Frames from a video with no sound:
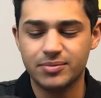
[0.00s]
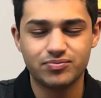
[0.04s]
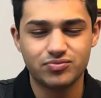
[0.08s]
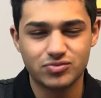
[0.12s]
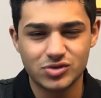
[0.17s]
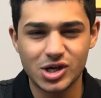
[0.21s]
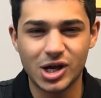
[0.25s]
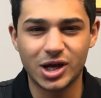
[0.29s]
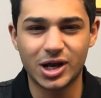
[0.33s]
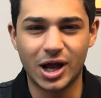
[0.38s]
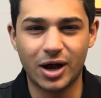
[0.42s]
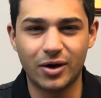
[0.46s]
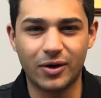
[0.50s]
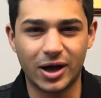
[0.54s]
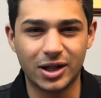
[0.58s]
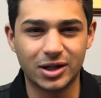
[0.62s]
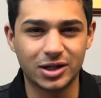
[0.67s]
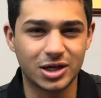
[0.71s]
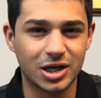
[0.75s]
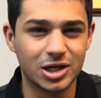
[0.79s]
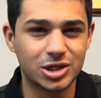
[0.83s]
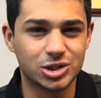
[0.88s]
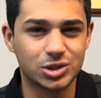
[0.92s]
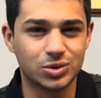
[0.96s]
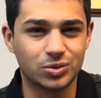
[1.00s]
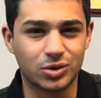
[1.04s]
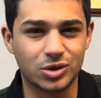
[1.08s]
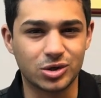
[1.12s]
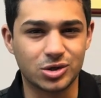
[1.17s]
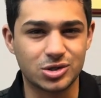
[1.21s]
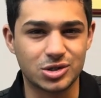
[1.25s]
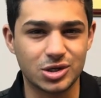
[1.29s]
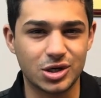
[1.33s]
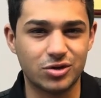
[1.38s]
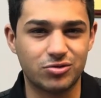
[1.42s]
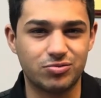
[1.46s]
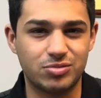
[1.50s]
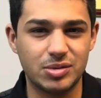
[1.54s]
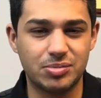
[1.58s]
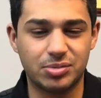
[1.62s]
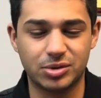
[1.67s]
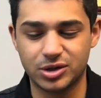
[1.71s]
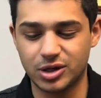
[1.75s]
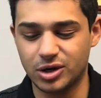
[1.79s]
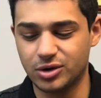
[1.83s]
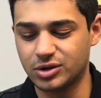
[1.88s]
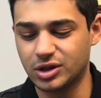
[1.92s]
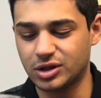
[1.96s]
It's kind of how allocation works. If people
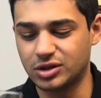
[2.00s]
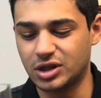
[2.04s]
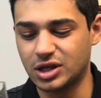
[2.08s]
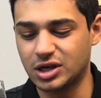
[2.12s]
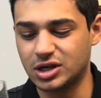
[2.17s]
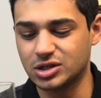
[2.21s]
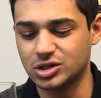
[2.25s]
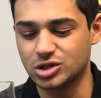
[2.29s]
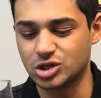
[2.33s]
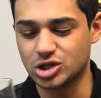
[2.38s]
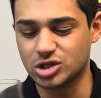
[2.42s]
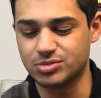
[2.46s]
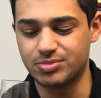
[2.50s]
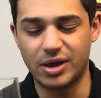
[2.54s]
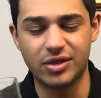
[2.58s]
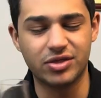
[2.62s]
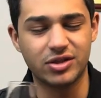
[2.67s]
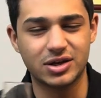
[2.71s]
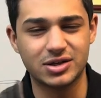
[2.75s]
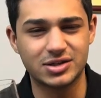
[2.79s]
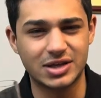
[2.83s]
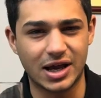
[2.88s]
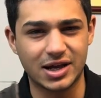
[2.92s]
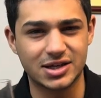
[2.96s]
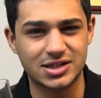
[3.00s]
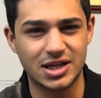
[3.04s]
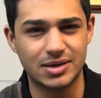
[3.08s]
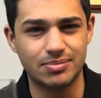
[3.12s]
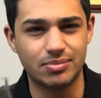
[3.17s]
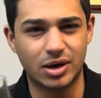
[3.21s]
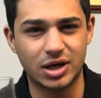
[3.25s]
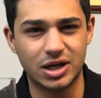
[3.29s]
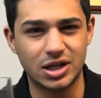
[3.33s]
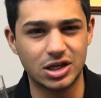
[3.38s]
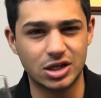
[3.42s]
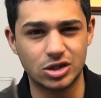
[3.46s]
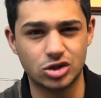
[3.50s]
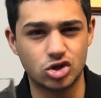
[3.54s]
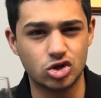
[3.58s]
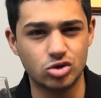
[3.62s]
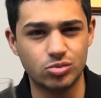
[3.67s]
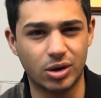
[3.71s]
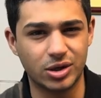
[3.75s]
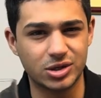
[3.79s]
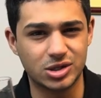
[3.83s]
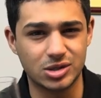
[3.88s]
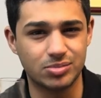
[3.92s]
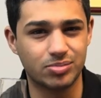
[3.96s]
know that they can just spend the exact same money in 2
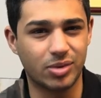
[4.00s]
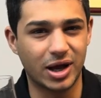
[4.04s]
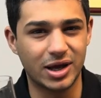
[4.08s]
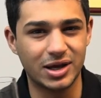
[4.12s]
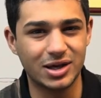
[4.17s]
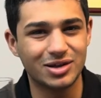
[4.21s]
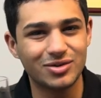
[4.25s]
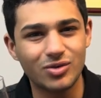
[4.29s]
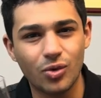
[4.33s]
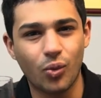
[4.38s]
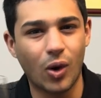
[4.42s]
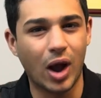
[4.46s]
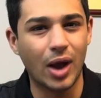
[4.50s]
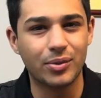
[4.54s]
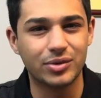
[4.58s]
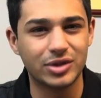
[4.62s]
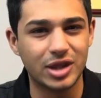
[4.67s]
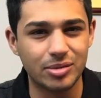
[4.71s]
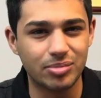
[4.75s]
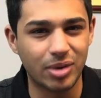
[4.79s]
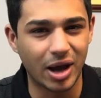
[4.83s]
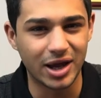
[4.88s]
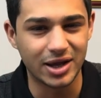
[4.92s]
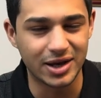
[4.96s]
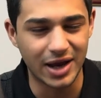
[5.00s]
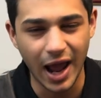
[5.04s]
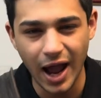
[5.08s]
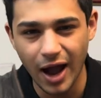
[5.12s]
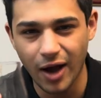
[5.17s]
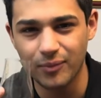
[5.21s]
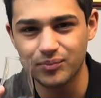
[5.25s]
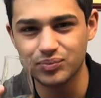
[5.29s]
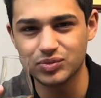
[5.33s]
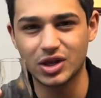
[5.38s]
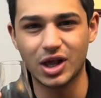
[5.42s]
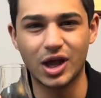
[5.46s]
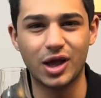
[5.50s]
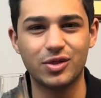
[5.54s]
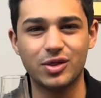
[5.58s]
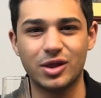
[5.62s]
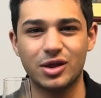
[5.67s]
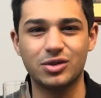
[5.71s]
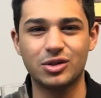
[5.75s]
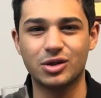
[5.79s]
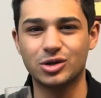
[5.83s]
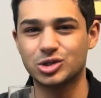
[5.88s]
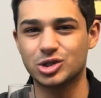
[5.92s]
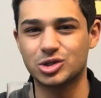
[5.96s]
months and buy it, why would they buy it now? And
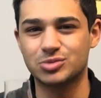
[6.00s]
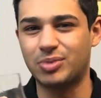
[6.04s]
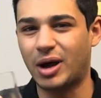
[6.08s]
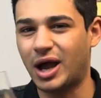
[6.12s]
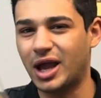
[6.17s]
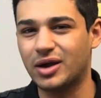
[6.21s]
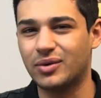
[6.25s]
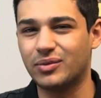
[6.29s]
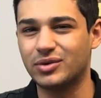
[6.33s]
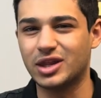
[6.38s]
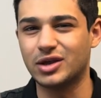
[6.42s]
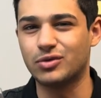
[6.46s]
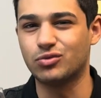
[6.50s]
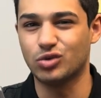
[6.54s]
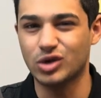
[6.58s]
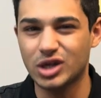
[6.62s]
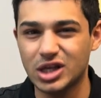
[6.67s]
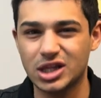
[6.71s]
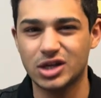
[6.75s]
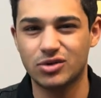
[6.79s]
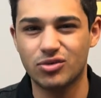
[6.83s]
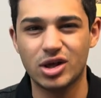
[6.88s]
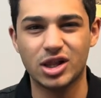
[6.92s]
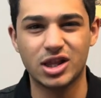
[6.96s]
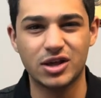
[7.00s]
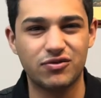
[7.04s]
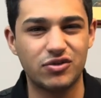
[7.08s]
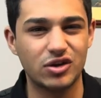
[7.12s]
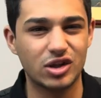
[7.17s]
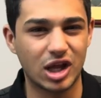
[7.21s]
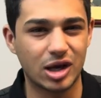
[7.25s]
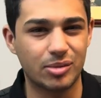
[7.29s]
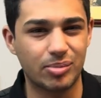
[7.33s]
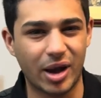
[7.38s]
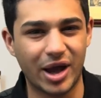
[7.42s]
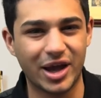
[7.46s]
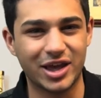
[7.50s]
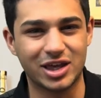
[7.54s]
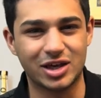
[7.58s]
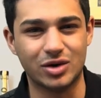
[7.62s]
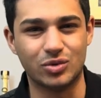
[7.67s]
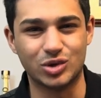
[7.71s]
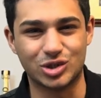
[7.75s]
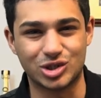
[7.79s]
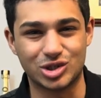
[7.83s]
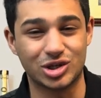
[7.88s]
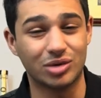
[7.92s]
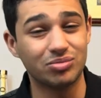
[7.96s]
then they'll just buy it when they really, really feel like buying it,
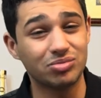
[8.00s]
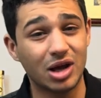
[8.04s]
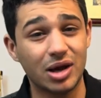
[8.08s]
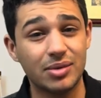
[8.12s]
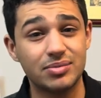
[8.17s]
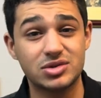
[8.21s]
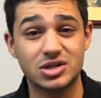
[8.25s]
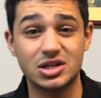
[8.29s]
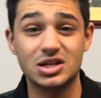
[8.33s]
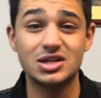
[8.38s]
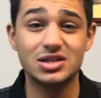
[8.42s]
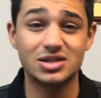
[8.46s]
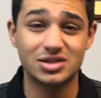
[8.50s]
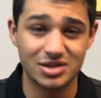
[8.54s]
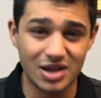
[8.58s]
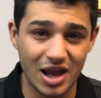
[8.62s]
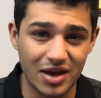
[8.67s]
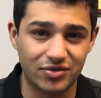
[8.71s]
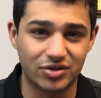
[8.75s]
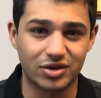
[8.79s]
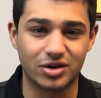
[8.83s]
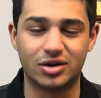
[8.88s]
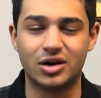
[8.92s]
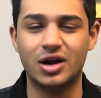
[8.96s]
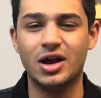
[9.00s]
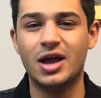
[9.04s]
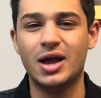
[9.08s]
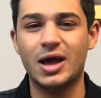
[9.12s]
which sometimes is never.